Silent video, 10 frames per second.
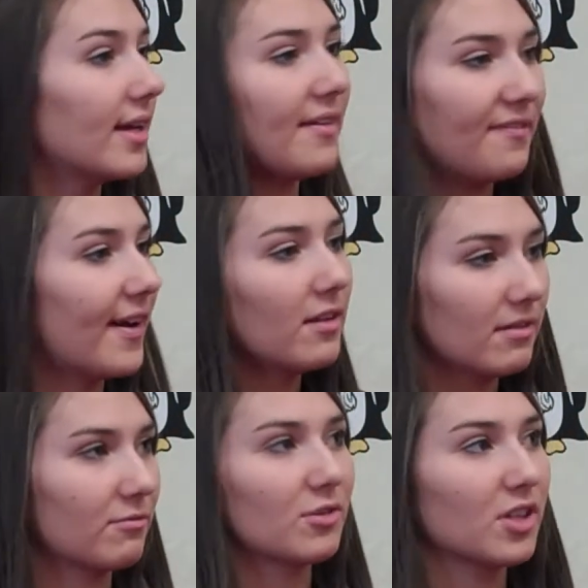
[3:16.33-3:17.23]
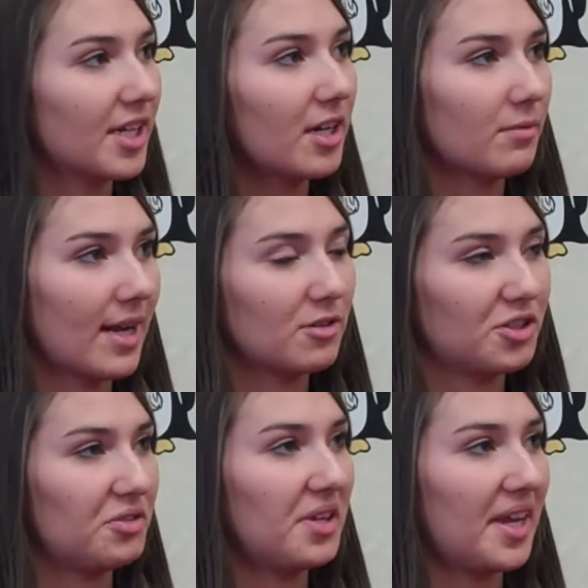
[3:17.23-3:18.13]
it felt really good when I
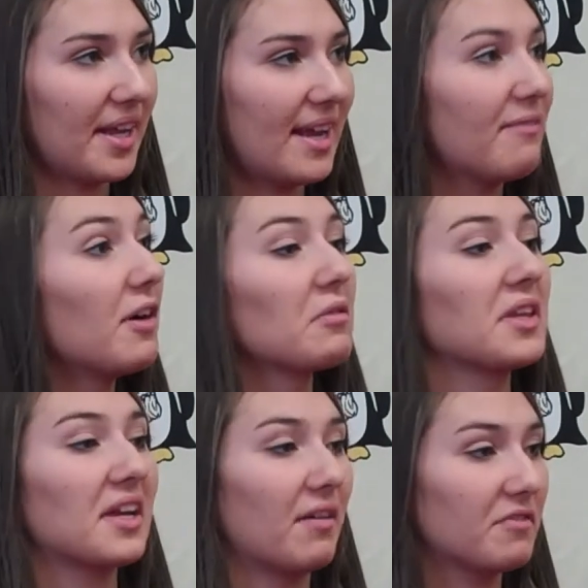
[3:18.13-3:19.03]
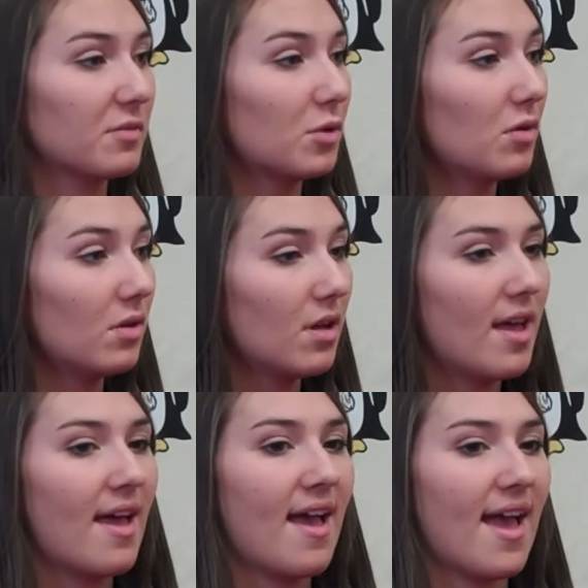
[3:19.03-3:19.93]
was shooting, and I felt really comfortable,
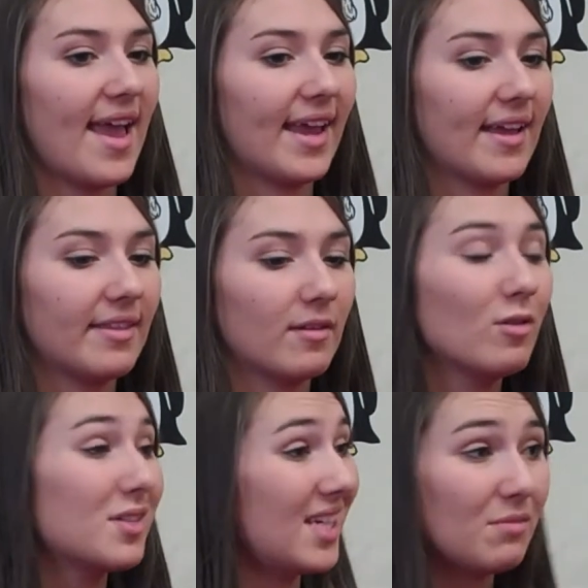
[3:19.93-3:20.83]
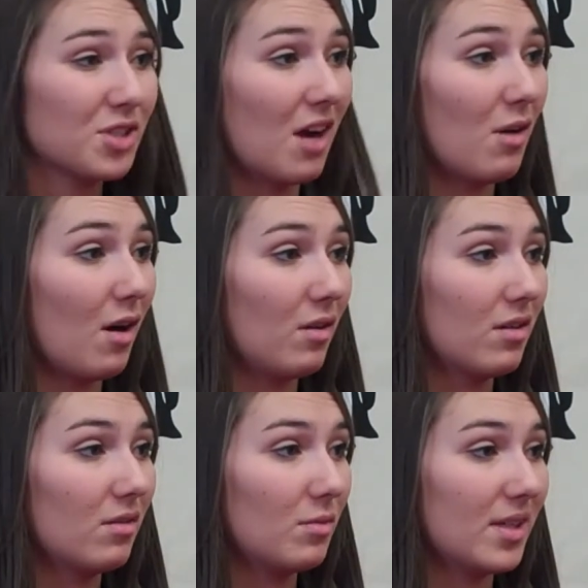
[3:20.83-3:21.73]
and the whole team shot well.
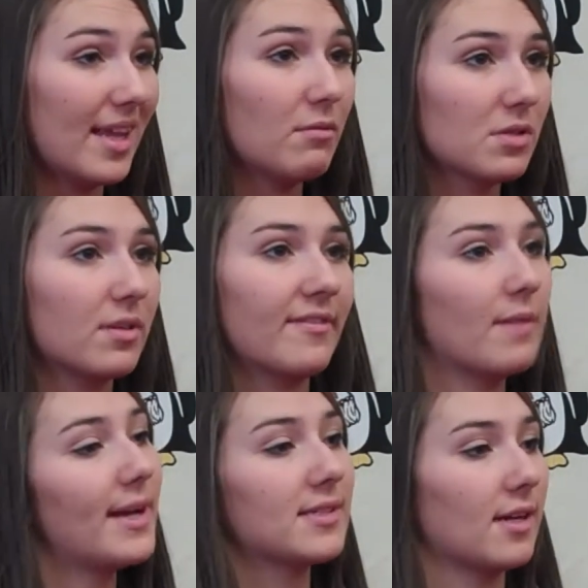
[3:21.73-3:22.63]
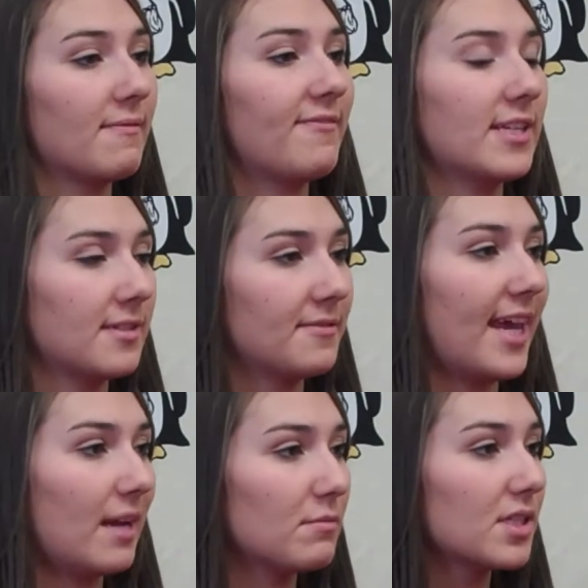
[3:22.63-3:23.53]
That was one of our best offensive
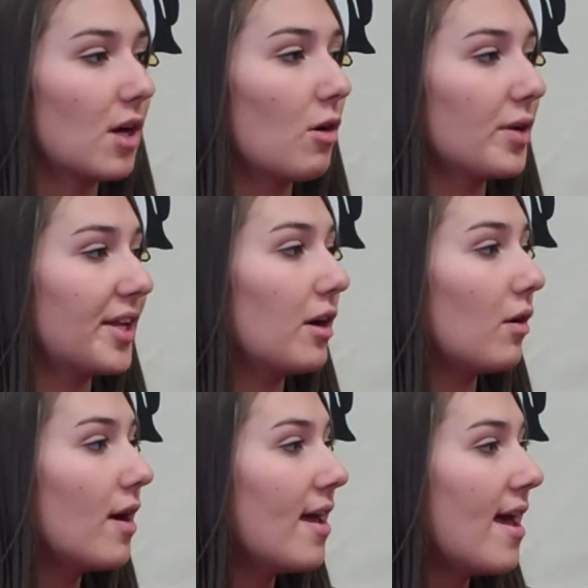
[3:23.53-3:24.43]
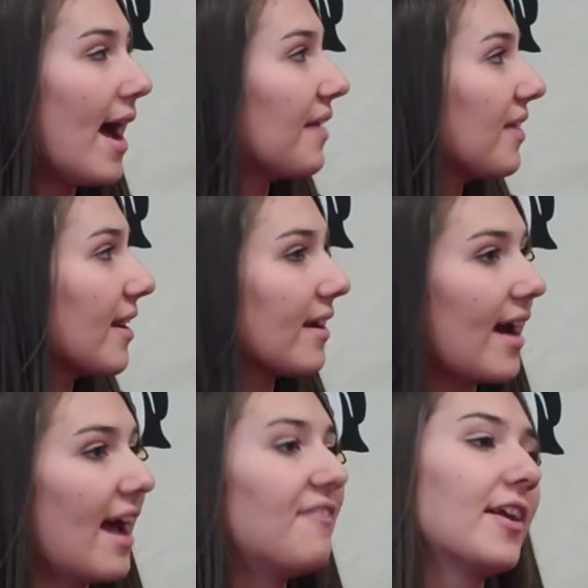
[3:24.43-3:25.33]
games, so, you know, I think
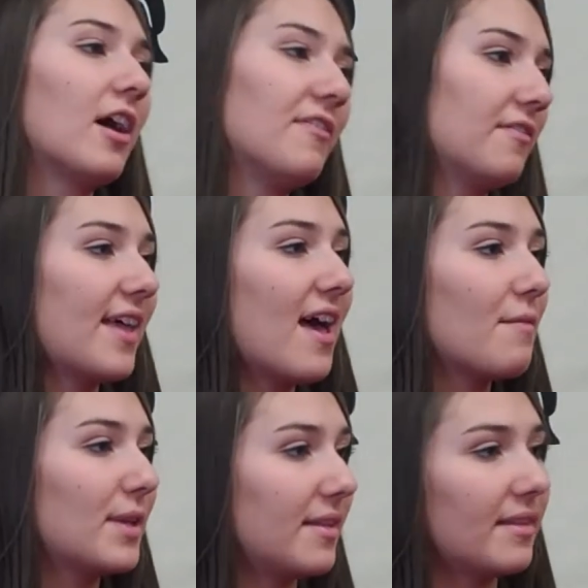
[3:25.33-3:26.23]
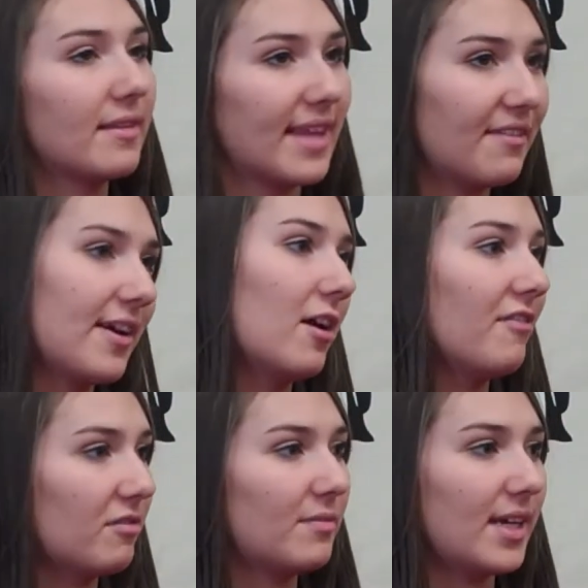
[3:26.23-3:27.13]
I fed off of them, and they fed
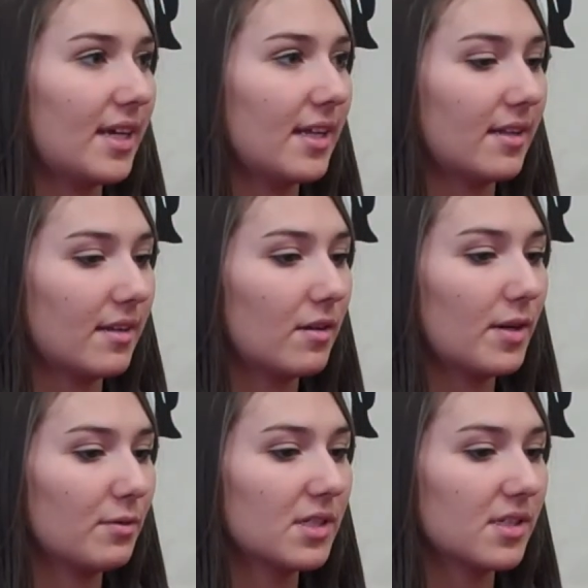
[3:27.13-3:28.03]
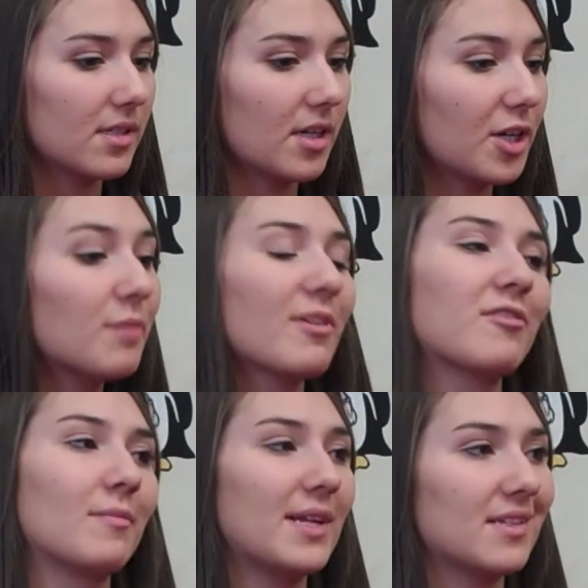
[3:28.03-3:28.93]
off of me, and it was a good
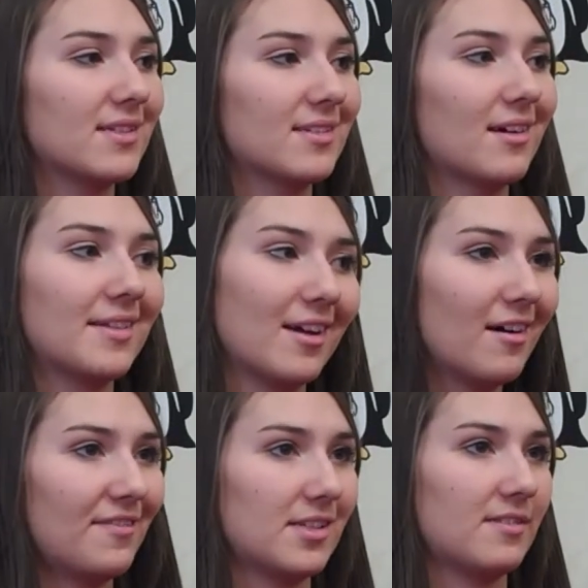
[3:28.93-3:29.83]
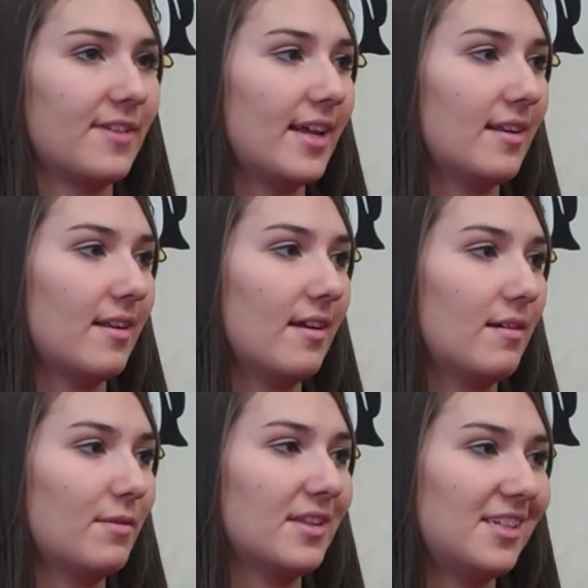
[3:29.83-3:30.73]
performance on the offensive end,
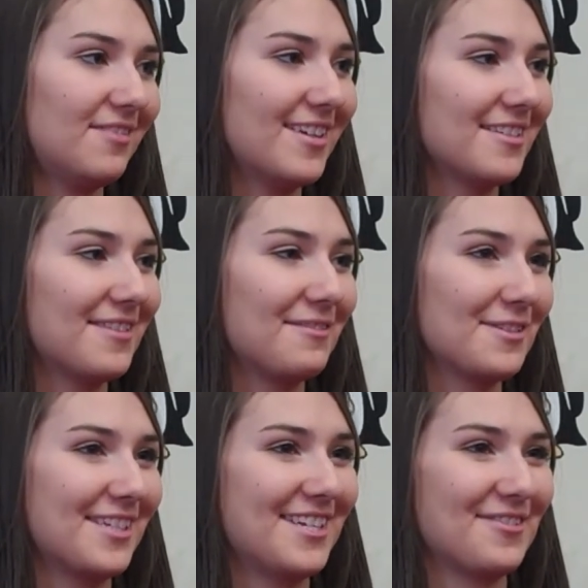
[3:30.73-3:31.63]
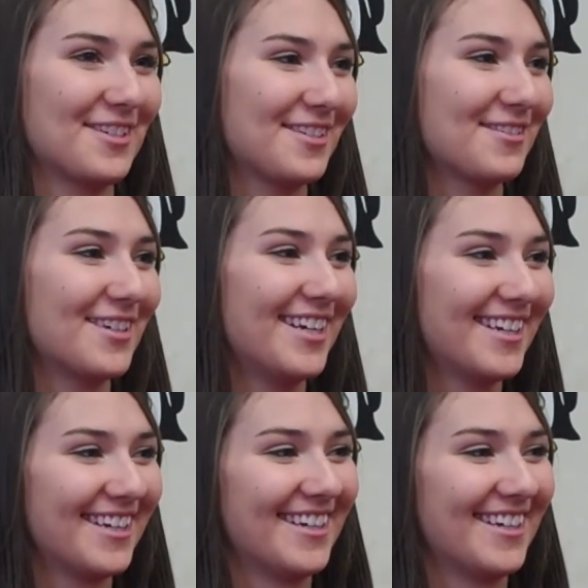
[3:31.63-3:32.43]
but the defensive end was a different story.